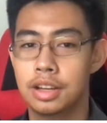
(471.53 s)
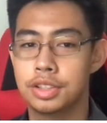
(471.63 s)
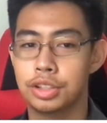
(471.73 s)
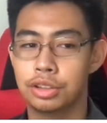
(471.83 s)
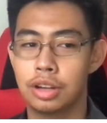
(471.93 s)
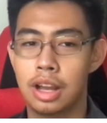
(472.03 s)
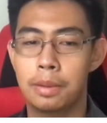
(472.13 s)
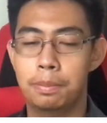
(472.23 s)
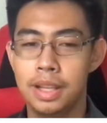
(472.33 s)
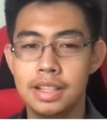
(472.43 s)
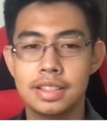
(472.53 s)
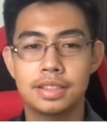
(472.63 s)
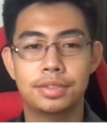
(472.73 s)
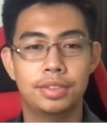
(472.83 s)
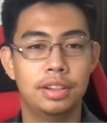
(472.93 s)
So
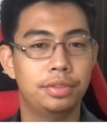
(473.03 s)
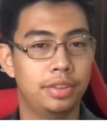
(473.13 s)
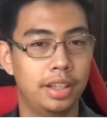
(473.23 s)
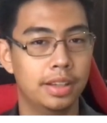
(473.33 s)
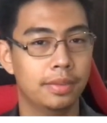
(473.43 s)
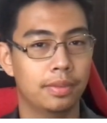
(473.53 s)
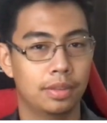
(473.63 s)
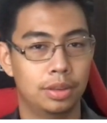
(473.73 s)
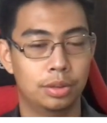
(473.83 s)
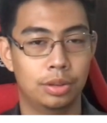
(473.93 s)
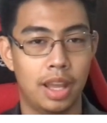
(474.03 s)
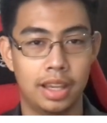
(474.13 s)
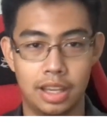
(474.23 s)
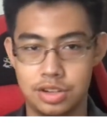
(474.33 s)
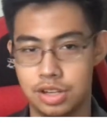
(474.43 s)
please feel free to
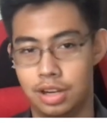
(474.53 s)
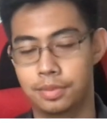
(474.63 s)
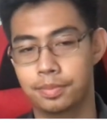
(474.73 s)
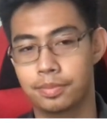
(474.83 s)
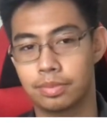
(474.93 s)
like and share.